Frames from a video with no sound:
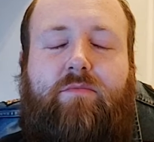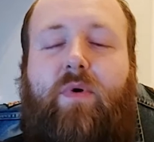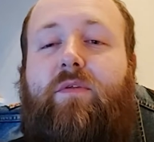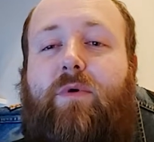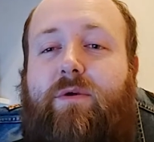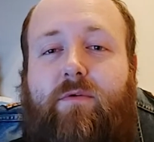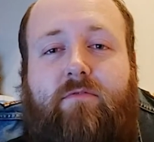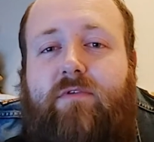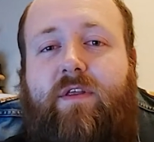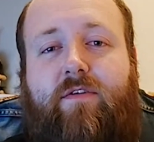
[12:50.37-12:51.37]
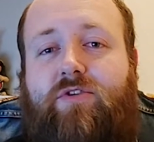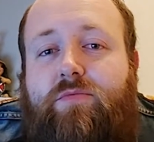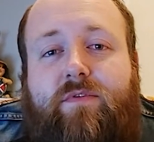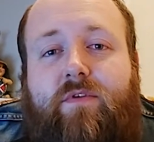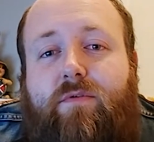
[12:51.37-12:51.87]
By the way, it was really
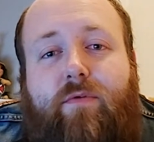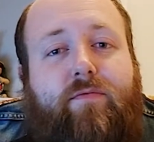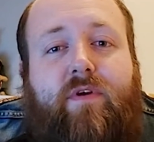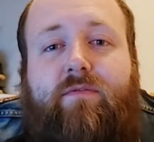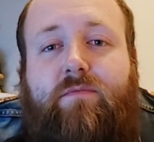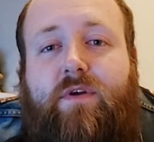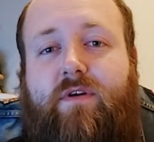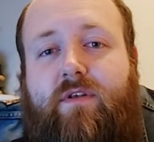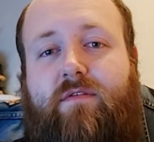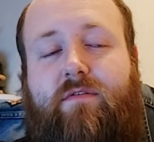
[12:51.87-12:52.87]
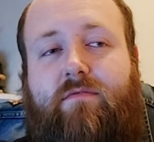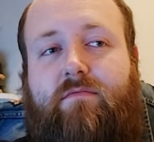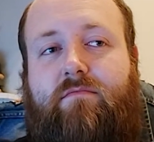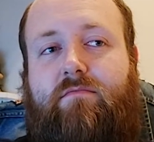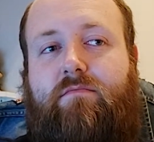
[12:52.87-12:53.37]
stupid that all three of them died.
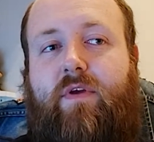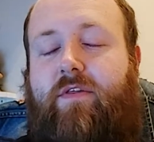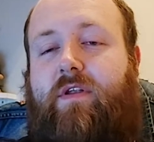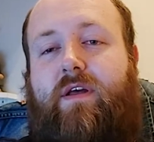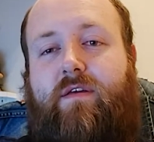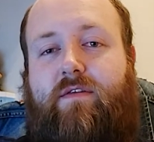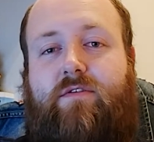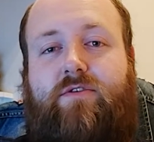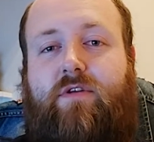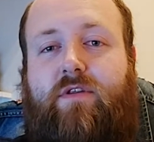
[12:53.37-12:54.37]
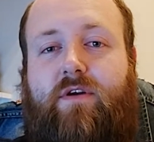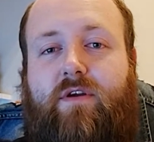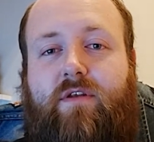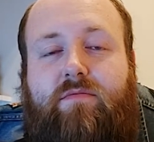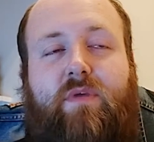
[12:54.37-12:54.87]
Mr. Glass should have
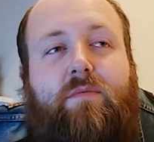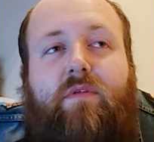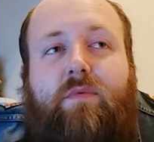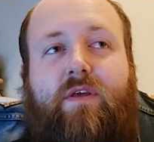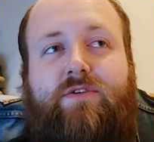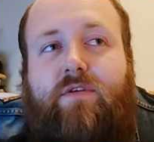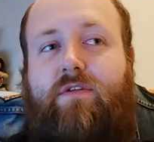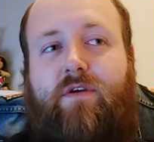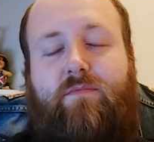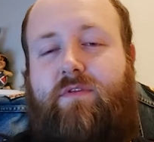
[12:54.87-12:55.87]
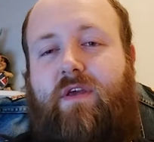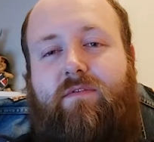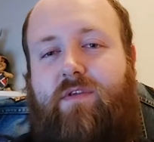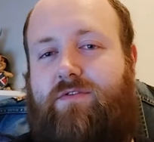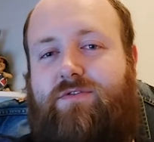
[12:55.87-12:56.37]
died, maybe the Beast should have died, but
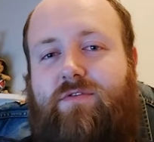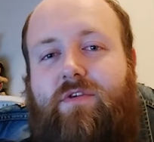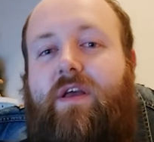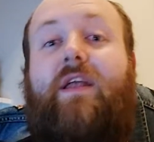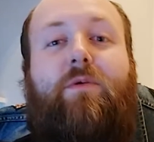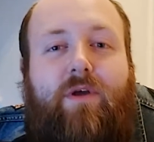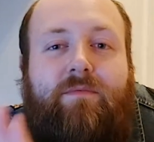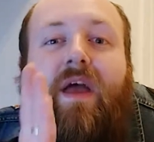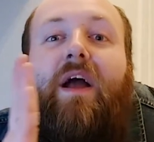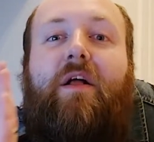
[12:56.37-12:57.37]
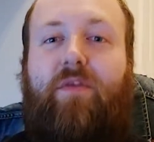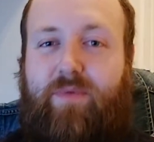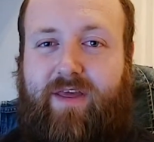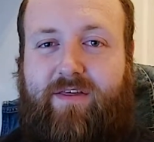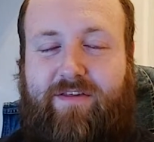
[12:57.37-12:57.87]
David Dunn shouldn't. Anyway, the
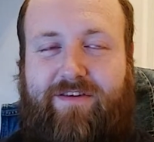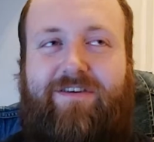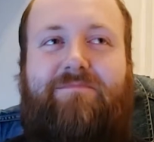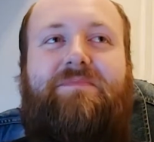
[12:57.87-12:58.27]
Beast